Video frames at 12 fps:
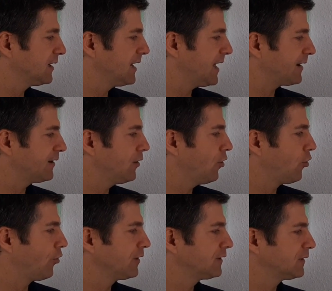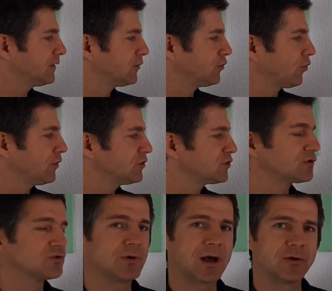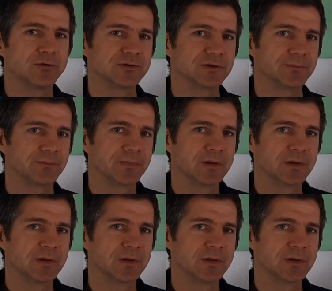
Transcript: lerne heute Deutsch zu Hause.